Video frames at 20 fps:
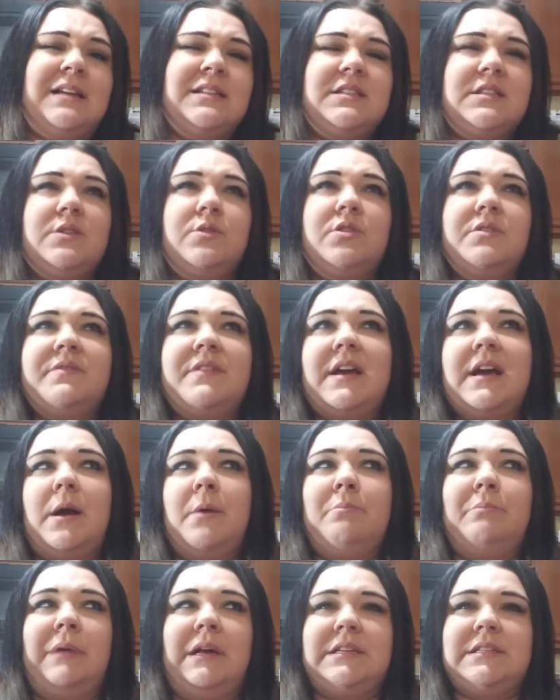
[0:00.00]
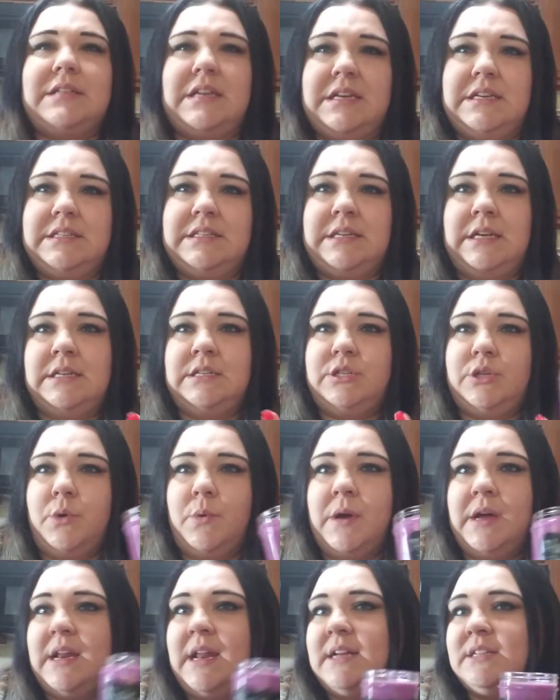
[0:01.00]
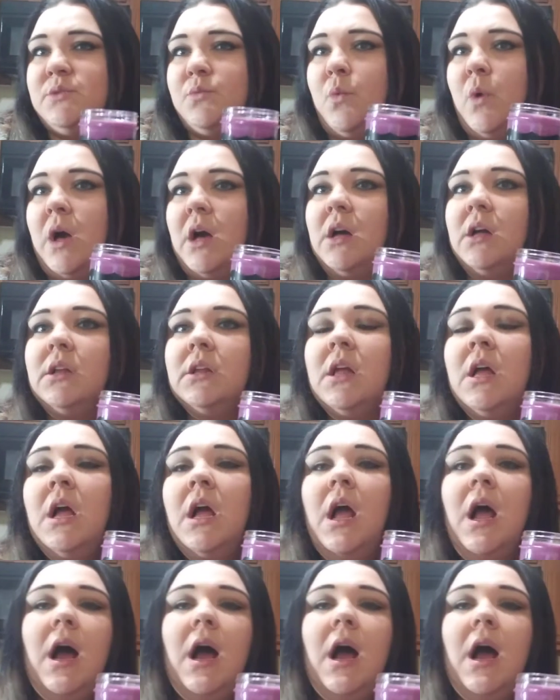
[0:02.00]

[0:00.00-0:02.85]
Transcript: sort of like a musky scent to it as well.